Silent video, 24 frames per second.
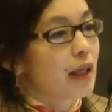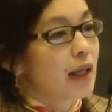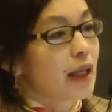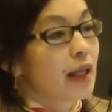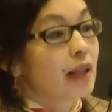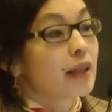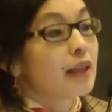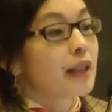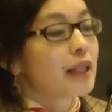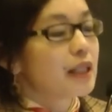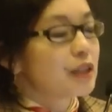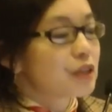
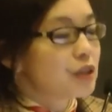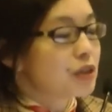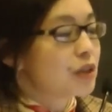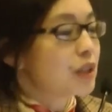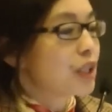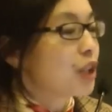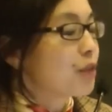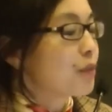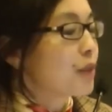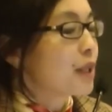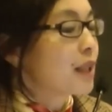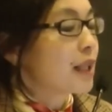and they do
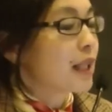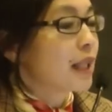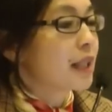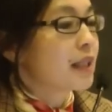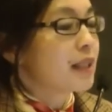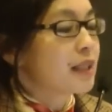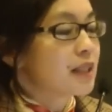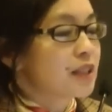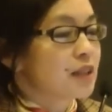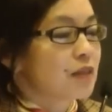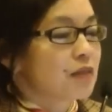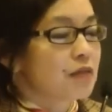tell me that
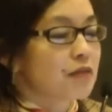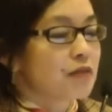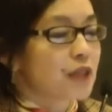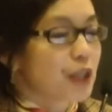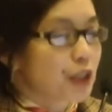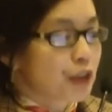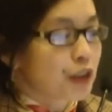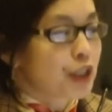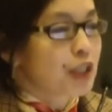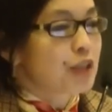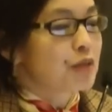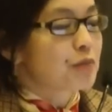it's
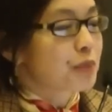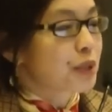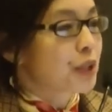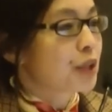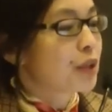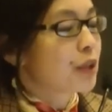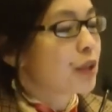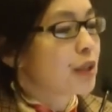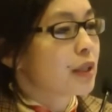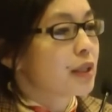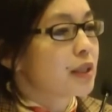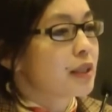very
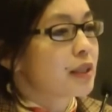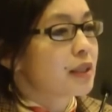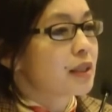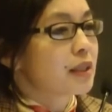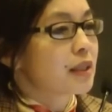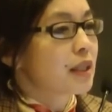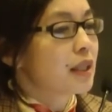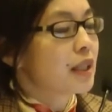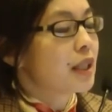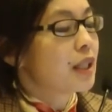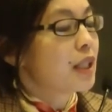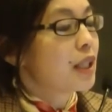imperialist